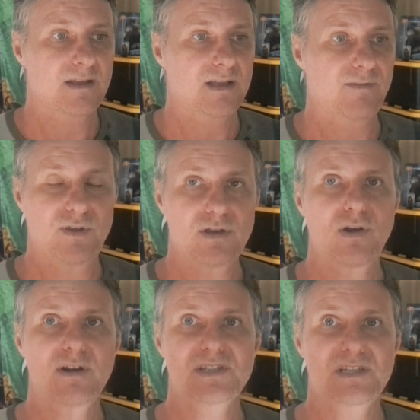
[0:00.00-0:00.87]
if you
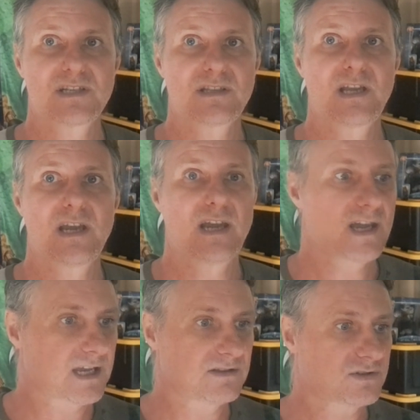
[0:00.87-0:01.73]
guys sit
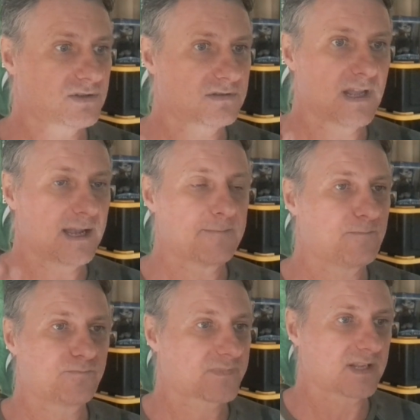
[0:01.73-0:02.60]
there and
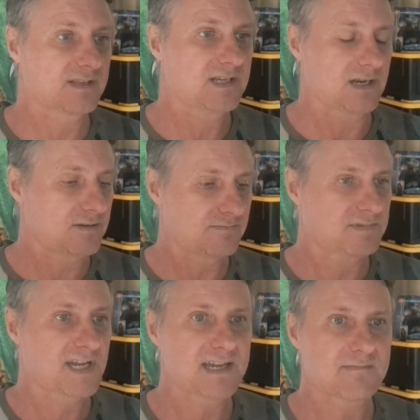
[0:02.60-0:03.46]

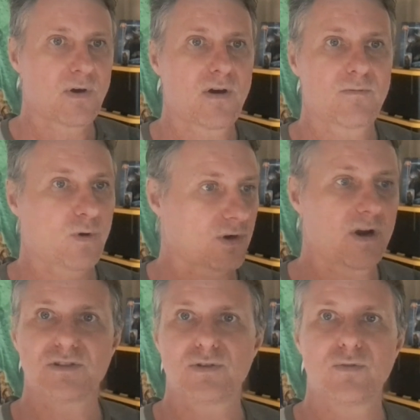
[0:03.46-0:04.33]
take what
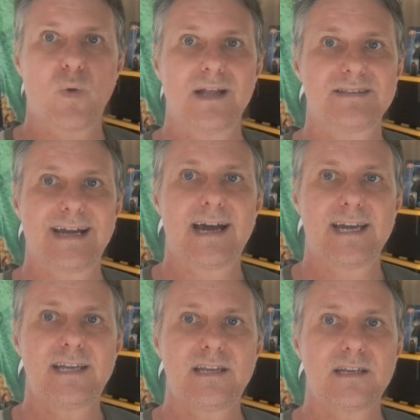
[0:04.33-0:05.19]
I do one
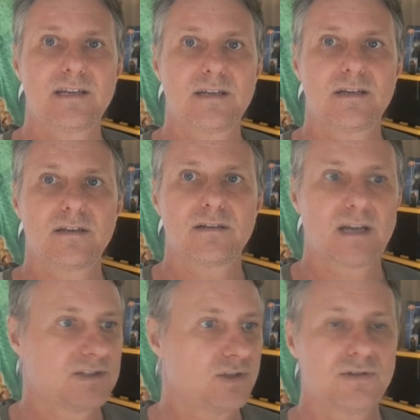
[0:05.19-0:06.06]
day,
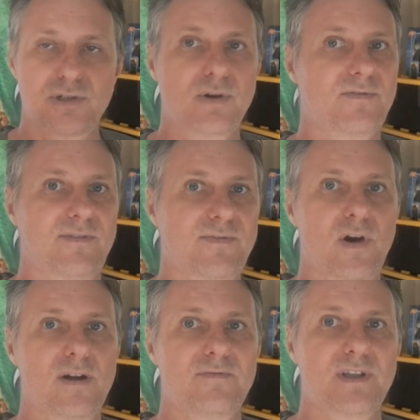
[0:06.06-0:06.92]
and you do it for
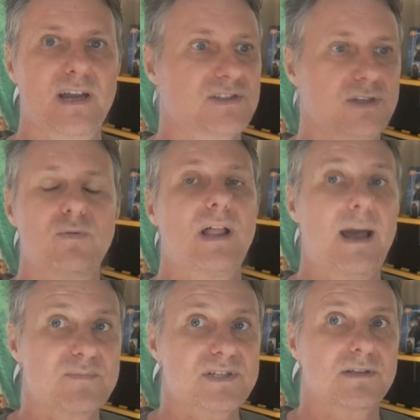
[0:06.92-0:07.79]
5 days, you will
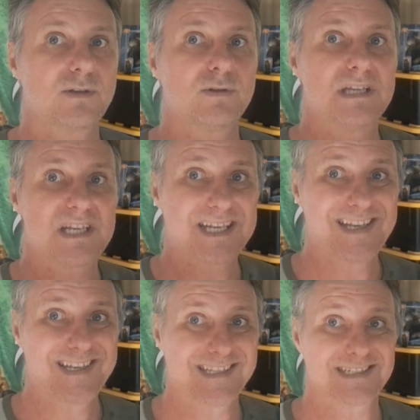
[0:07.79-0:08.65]
absolutely
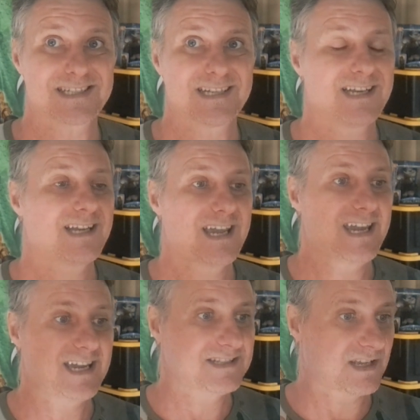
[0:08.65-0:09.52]
kill it.
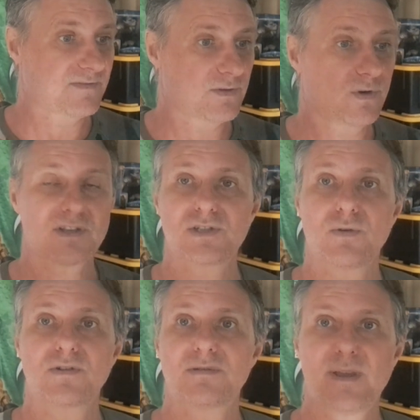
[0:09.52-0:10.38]
And if you want to
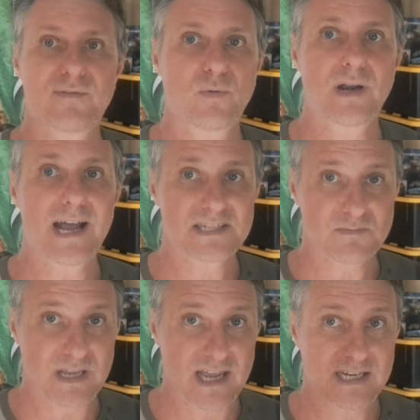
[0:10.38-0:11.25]
talk to me, if you want to ask
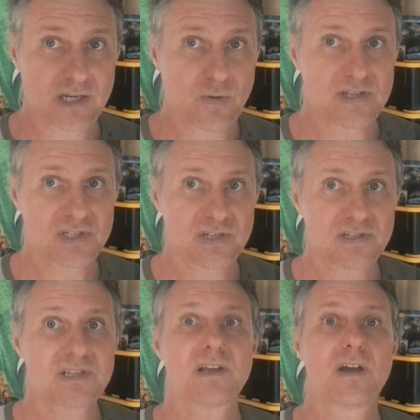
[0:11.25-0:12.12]
me any
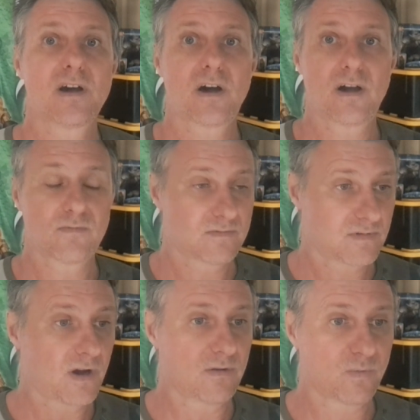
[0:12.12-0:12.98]
questions, I
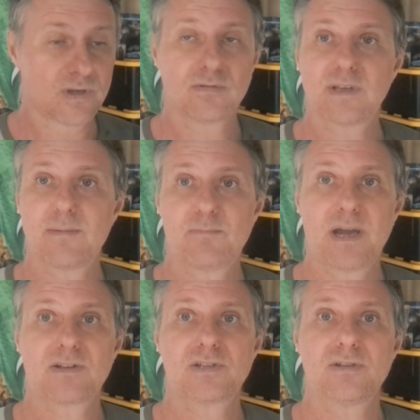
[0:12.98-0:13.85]
will get
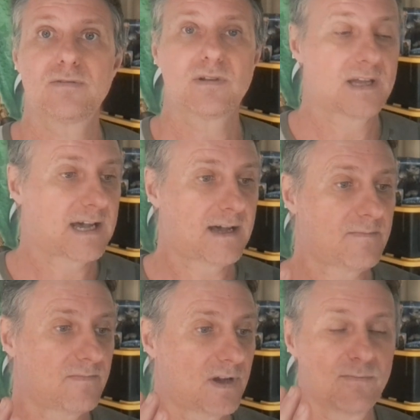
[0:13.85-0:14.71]
back to you.
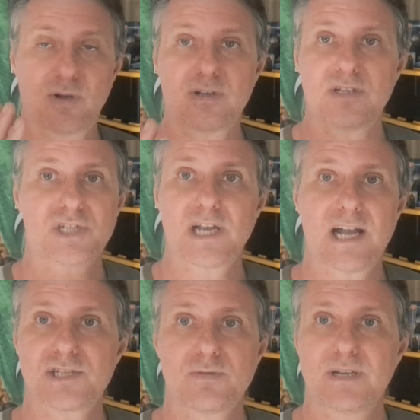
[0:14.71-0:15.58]
I'm not going to
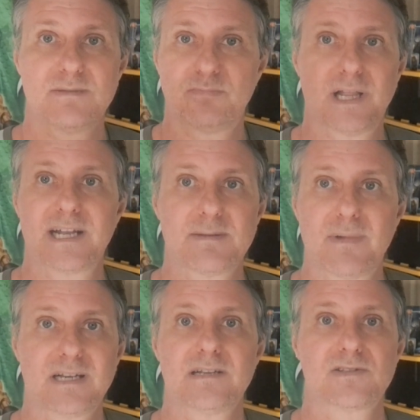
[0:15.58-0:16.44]
charge you any bloody
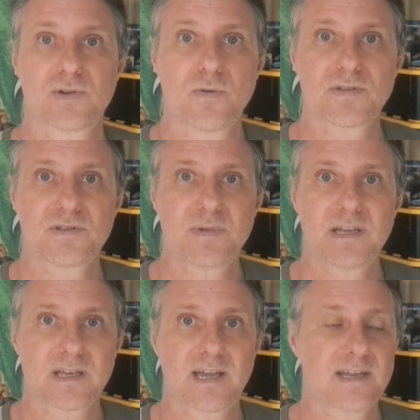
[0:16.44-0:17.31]
money to talk to me,
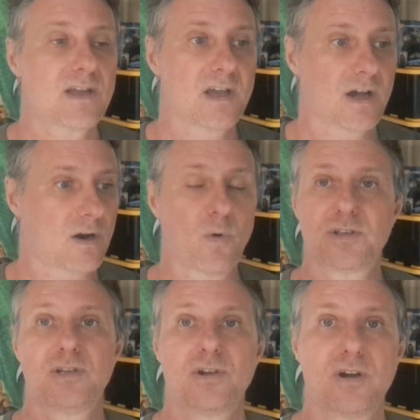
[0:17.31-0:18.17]
okay? I
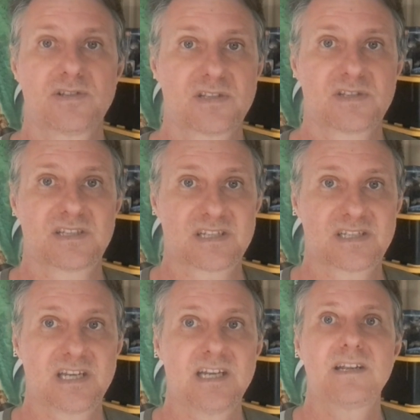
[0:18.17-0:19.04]
want you guys to
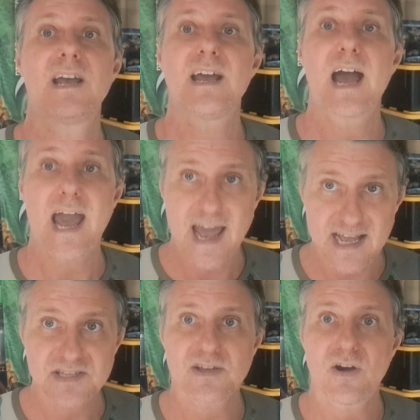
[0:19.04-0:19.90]
succeed
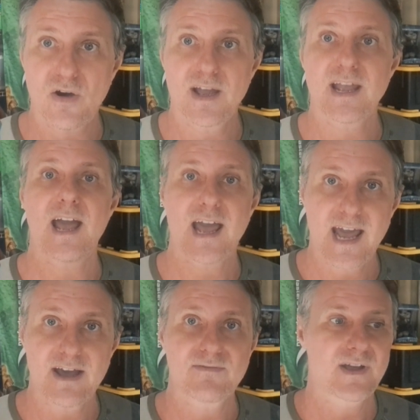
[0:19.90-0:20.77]
as I
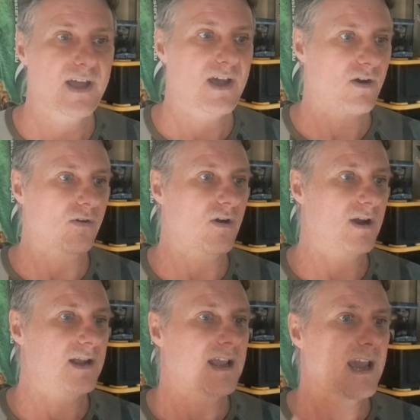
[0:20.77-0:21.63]
have. All
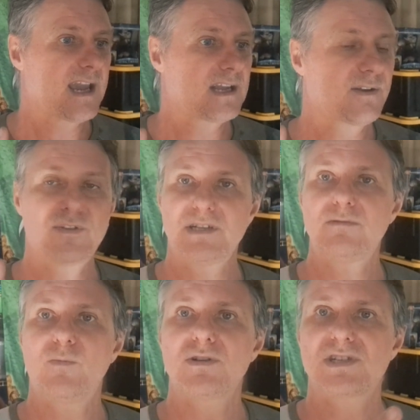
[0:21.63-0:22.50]
right. And if you
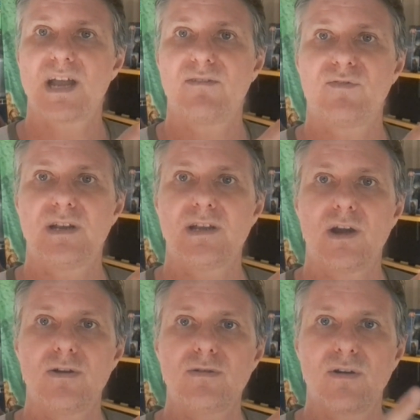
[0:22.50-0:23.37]
didn't watch that
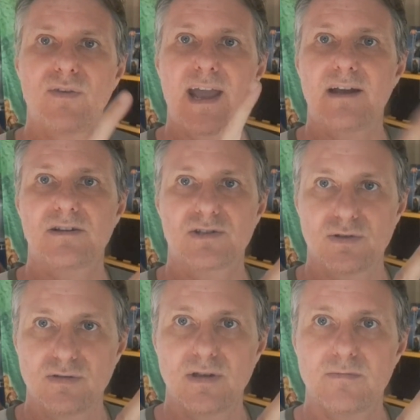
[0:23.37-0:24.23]
video of how to
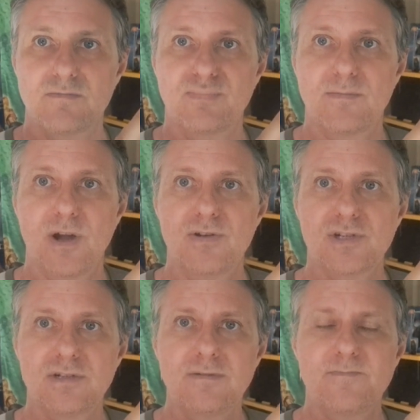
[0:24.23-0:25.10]
do the
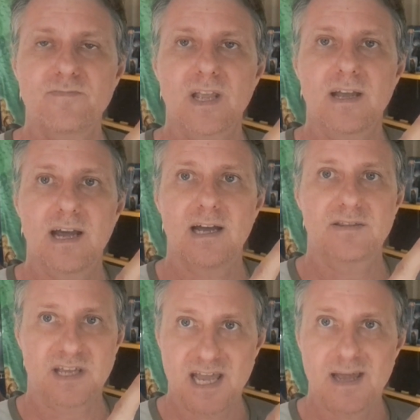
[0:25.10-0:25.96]
promotion,
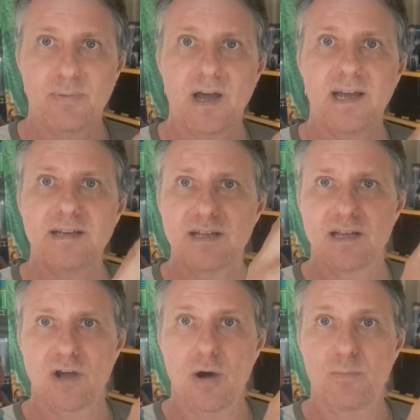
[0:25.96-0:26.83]
the campaign,
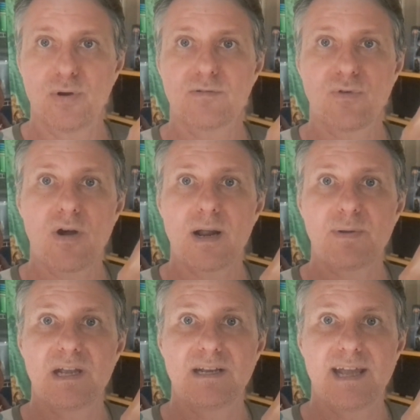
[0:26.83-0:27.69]
I'll put it right up
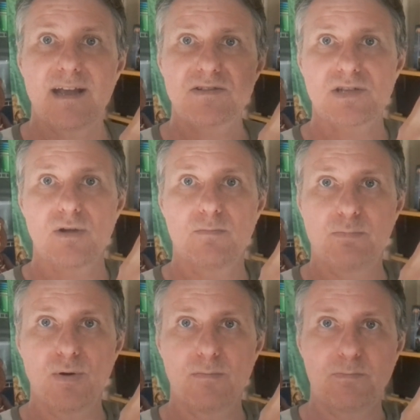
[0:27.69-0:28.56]
here now. So,
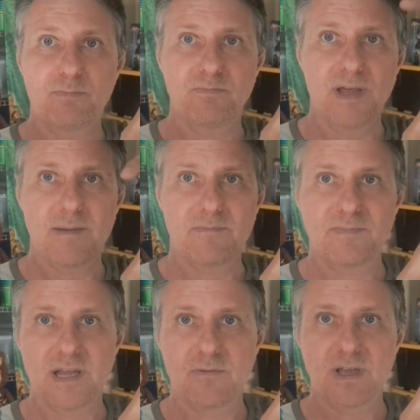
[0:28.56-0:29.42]
boom, there
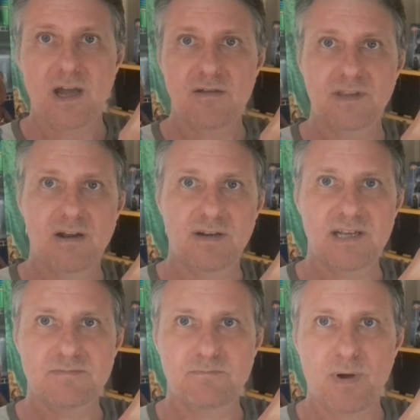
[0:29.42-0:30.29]
we go. There it
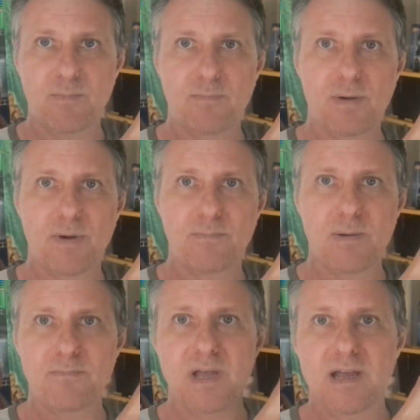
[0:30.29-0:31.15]
is. Bump, bump, bump, bump, bump.